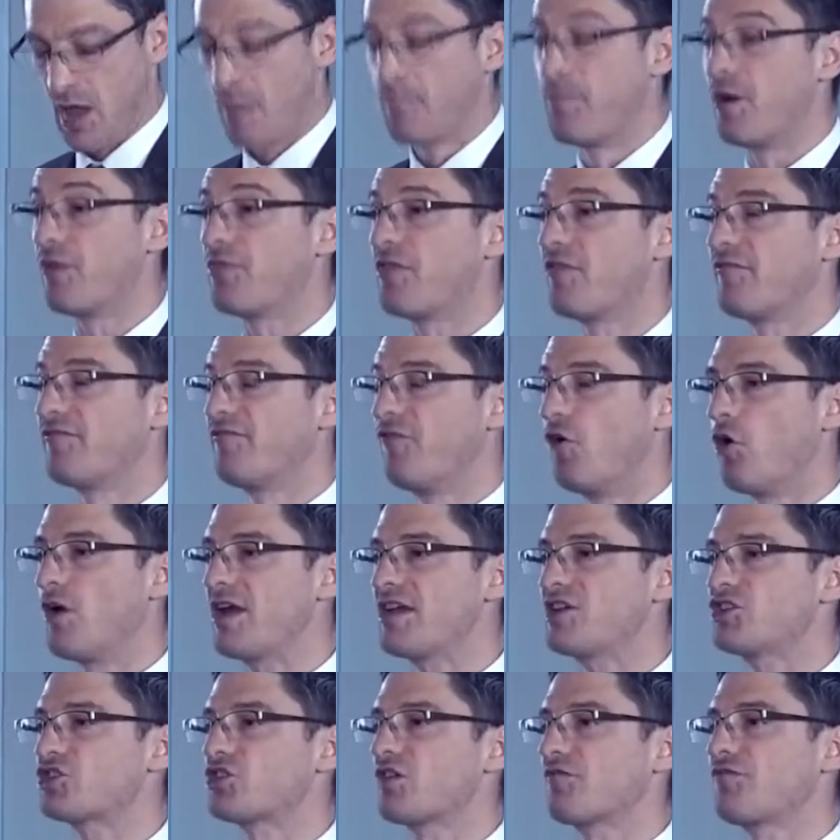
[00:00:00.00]
But the
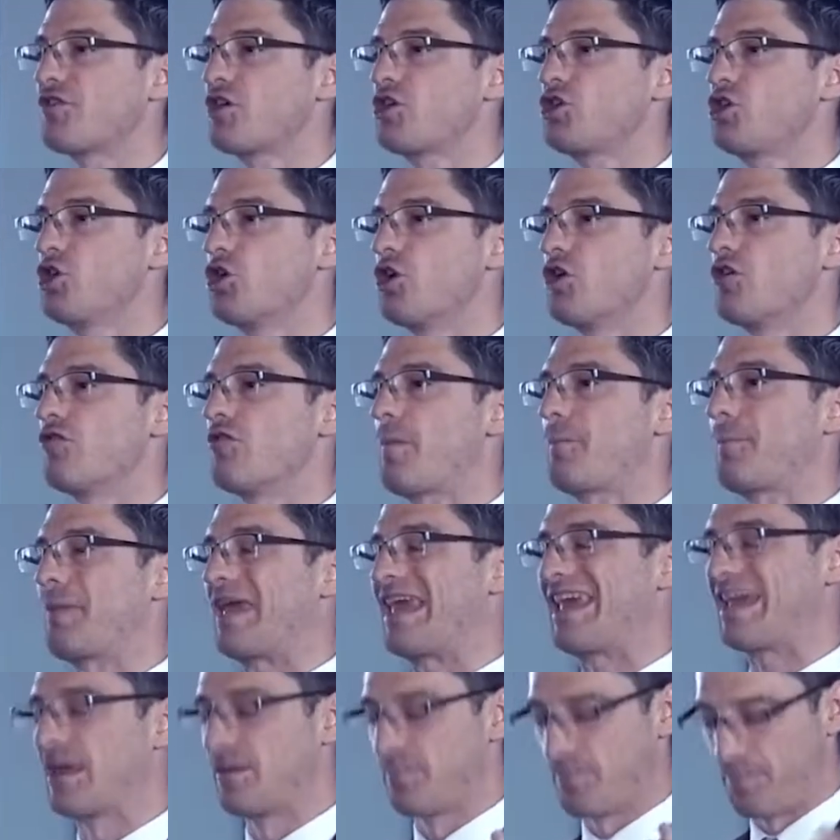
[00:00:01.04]
voice of the
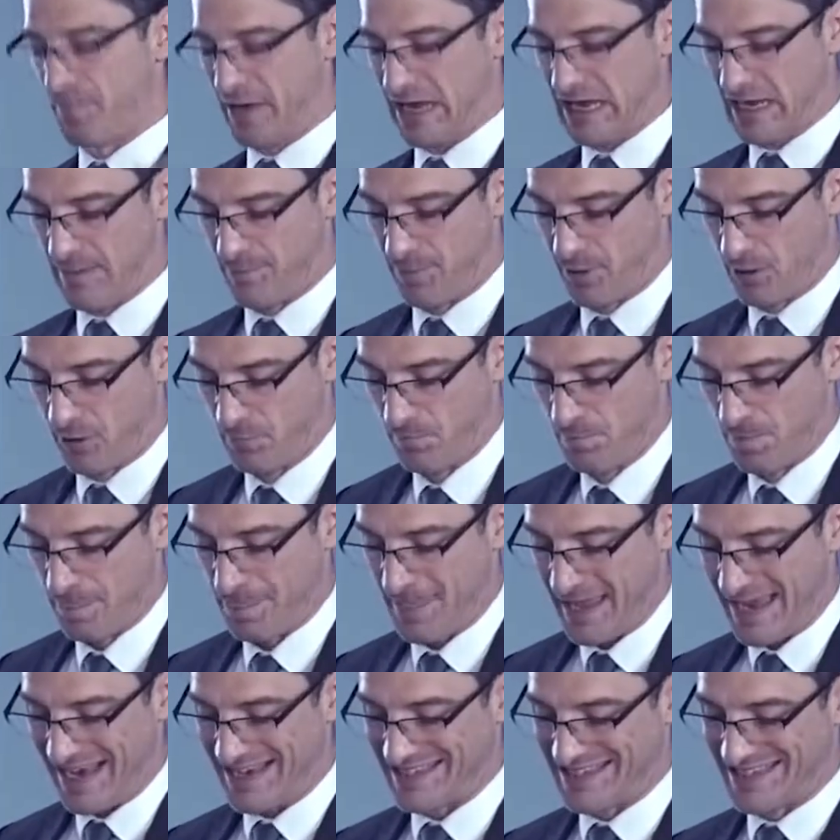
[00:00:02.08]
European people
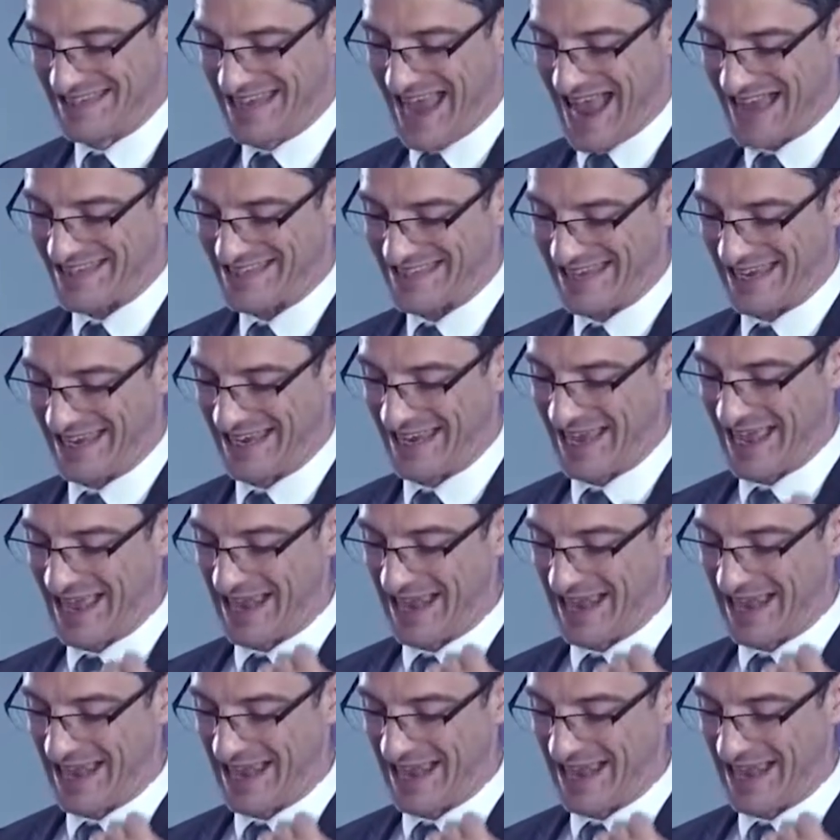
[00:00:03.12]
is getting